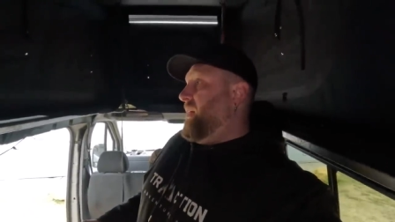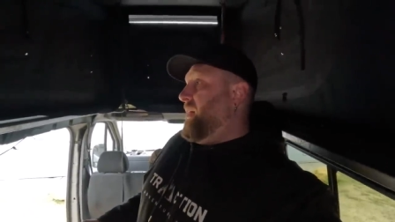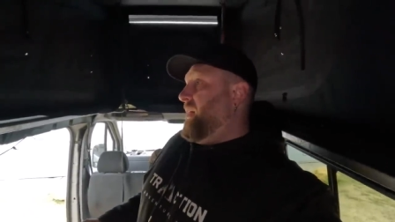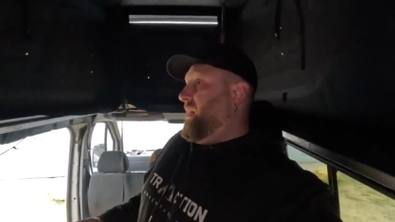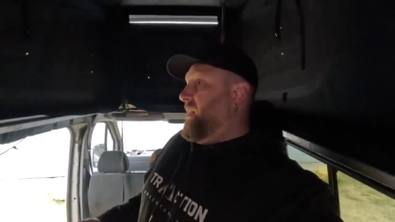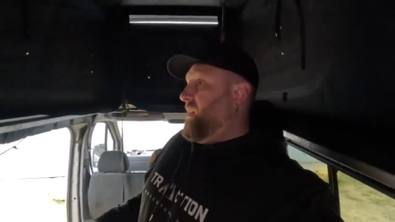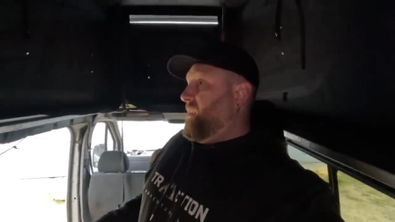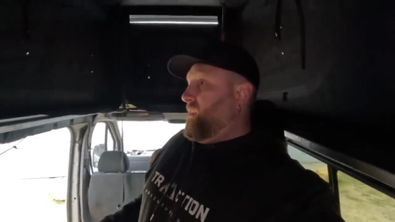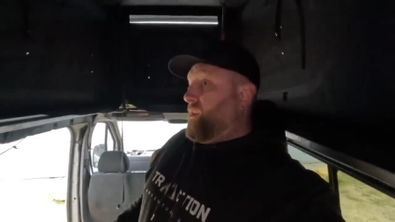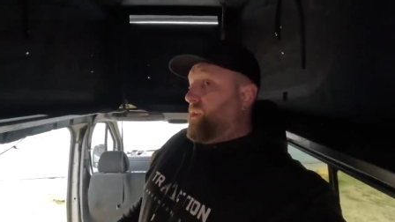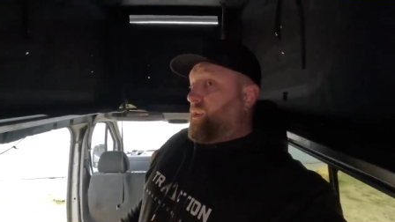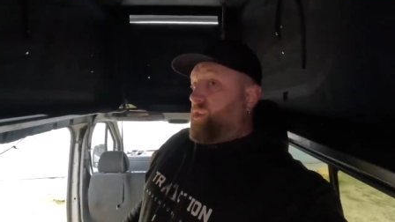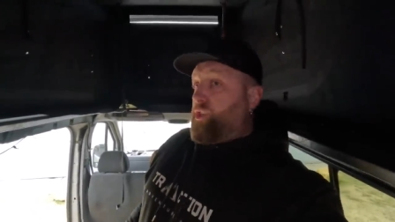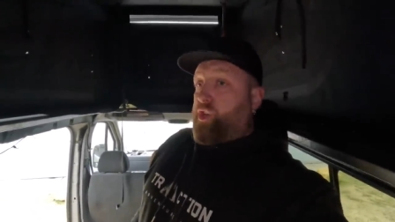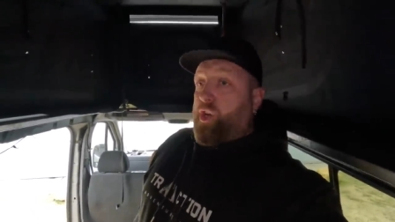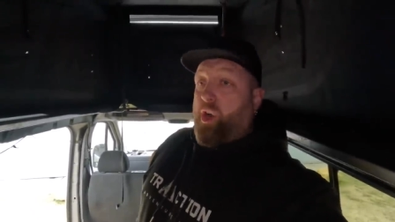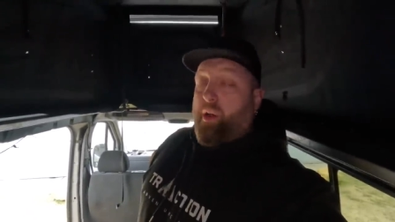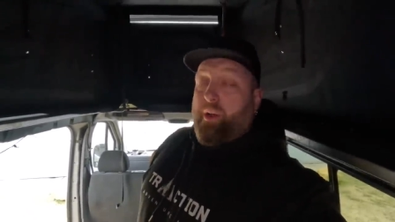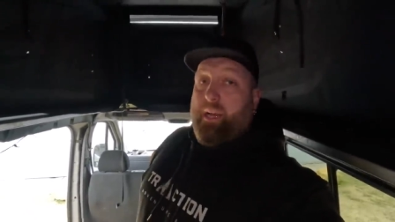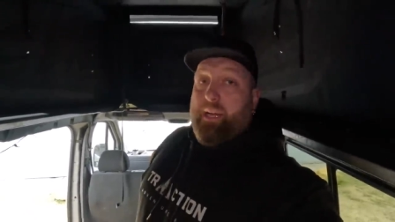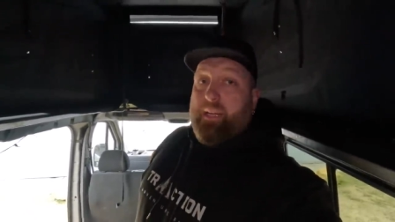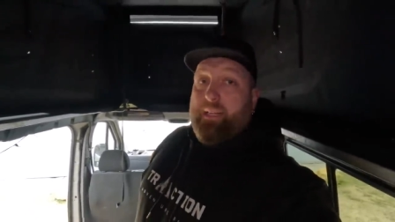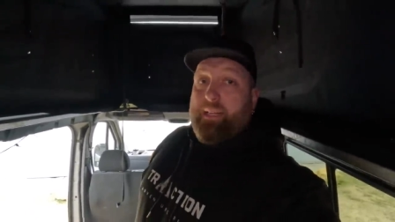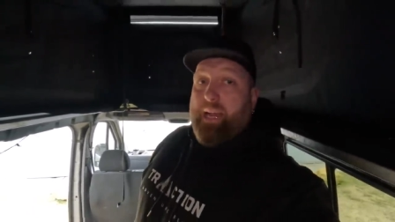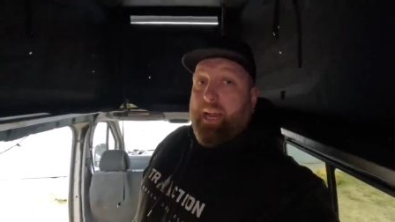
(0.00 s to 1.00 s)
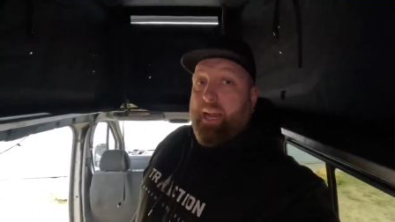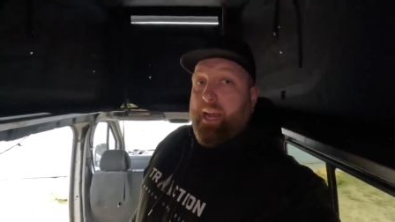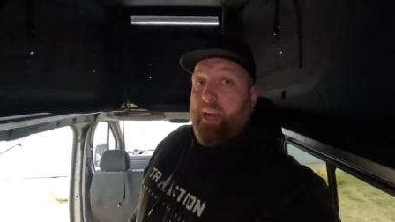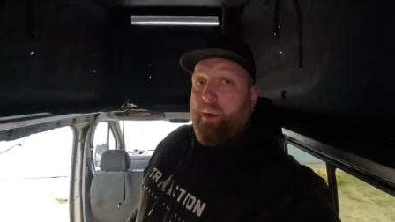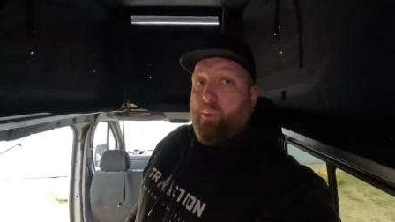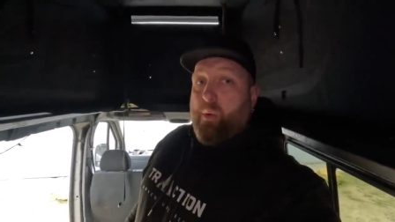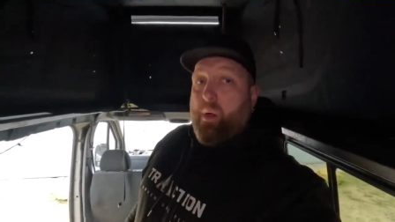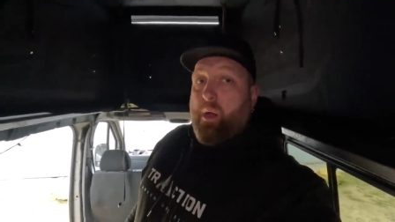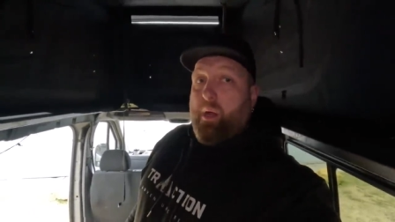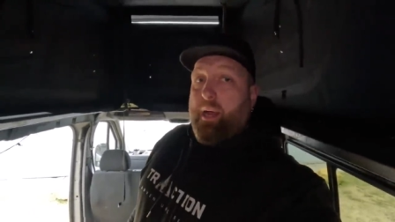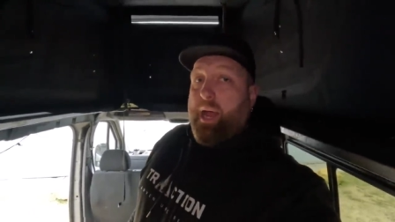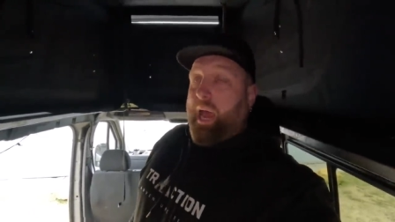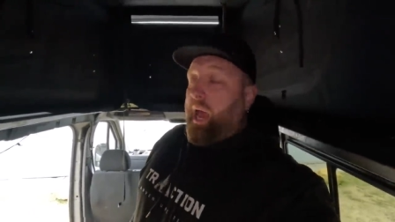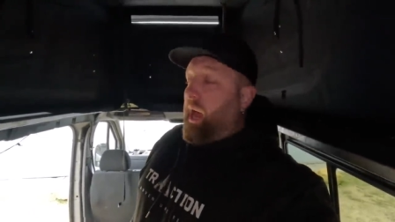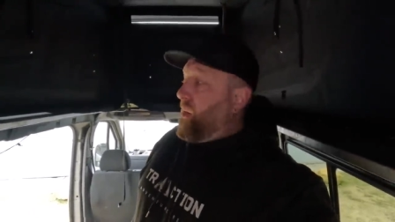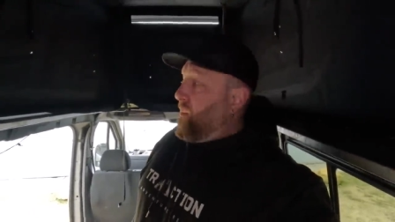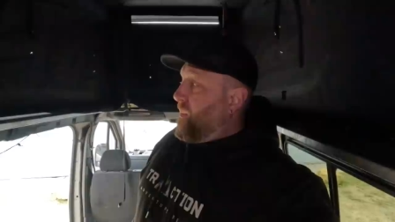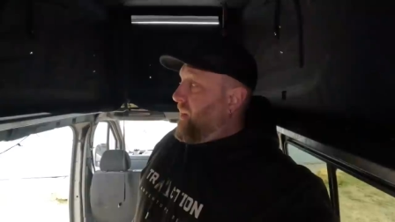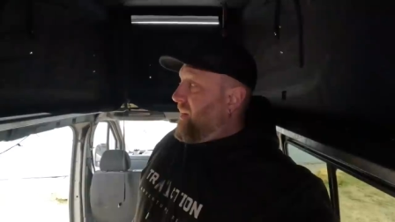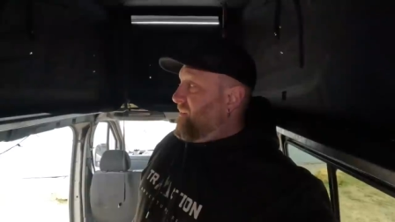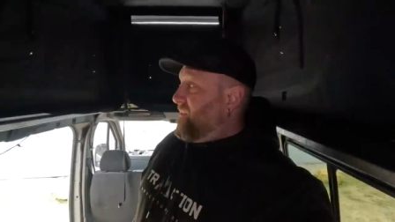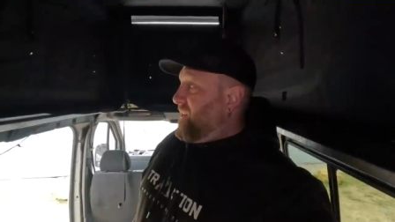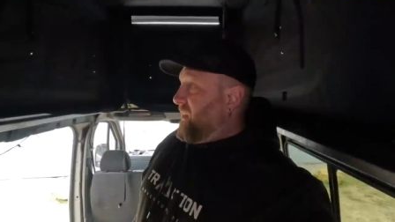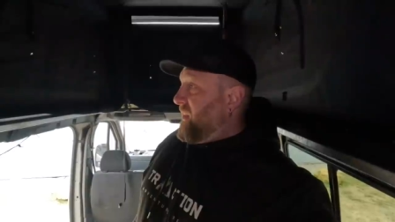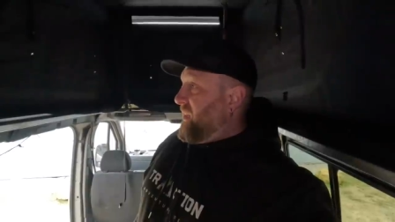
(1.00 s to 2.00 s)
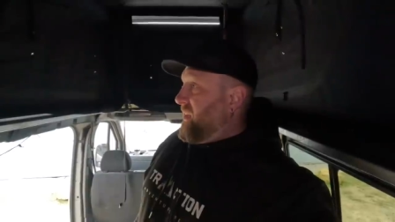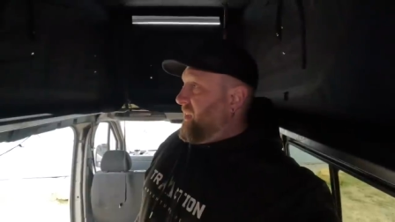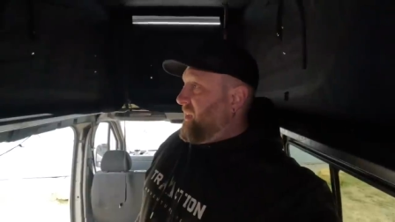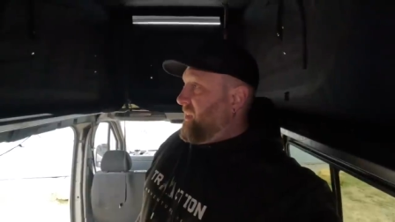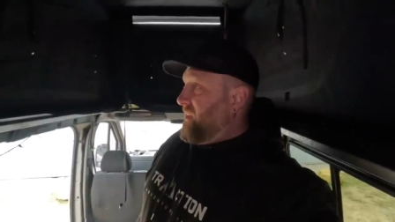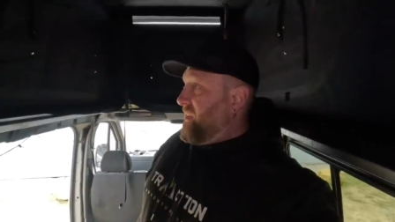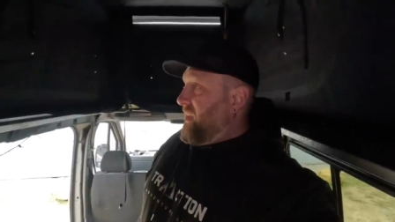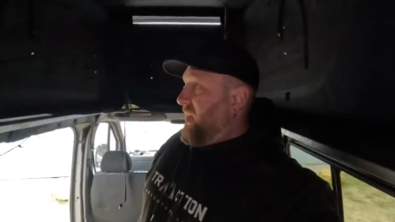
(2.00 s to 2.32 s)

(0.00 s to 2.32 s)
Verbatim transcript: It looks shocking now, however,